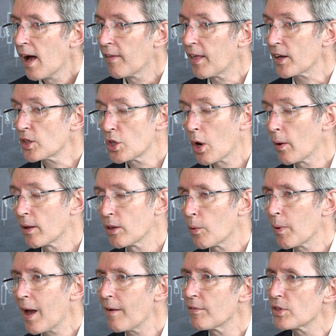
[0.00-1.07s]
And that's showing
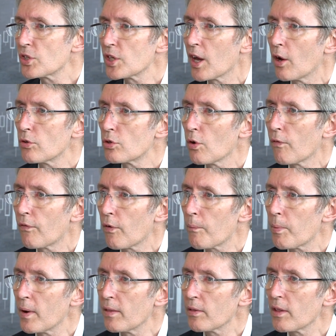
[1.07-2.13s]
that we have a CO2
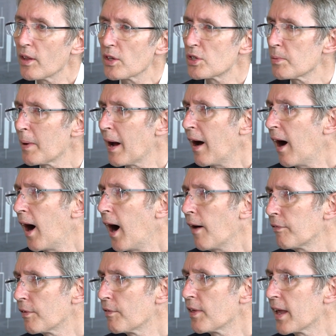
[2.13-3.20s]
footprint that's about
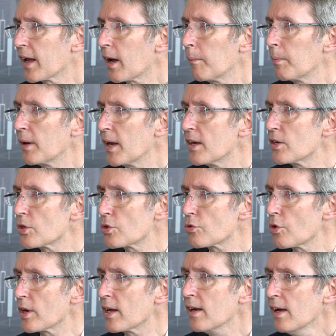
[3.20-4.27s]
half of the incumbent
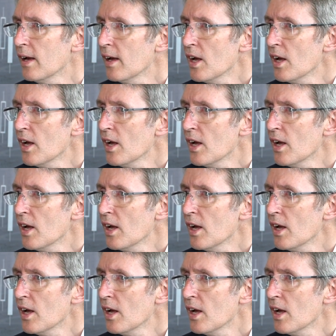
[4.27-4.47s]
industry.